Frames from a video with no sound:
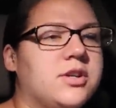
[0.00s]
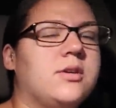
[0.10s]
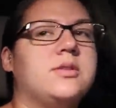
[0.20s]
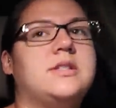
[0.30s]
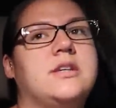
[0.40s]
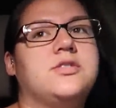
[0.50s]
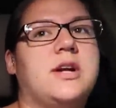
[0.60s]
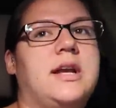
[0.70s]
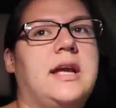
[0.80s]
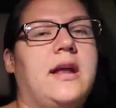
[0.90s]
we're still
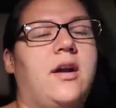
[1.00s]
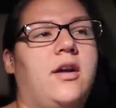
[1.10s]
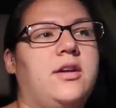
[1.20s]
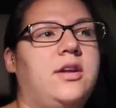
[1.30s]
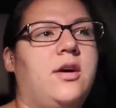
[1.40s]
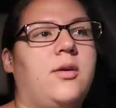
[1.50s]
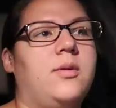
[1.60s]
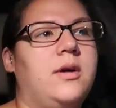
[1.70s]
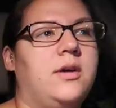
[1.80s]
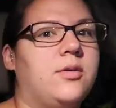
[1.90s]
trying to get her, you know,
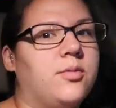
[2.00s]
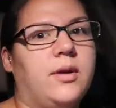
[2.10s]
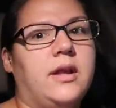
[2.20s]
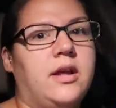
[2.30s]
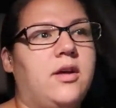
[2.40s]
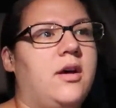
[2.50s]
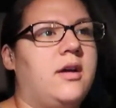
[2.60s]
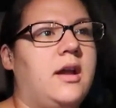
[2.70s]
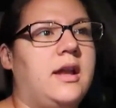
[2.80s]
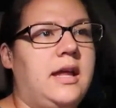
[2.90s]
really
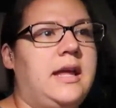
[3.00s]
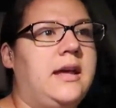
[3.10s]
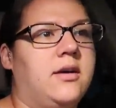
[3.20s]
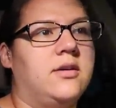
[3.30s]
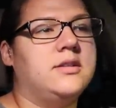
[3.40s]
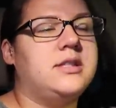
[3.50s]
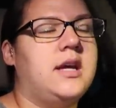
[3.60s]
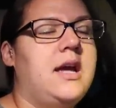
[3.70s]
good and healed.